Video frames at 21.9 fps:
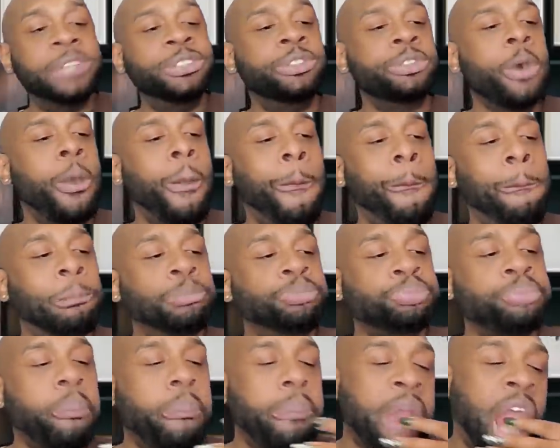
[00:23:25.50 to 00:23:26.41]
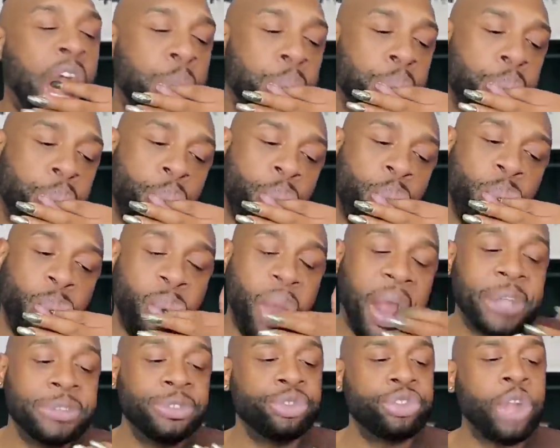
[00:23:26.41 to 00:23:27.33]
Mm-mm-mm. Mm. mm
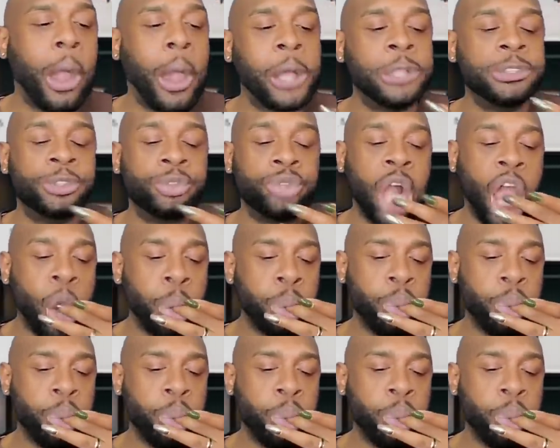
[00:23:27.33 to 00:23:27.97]
mm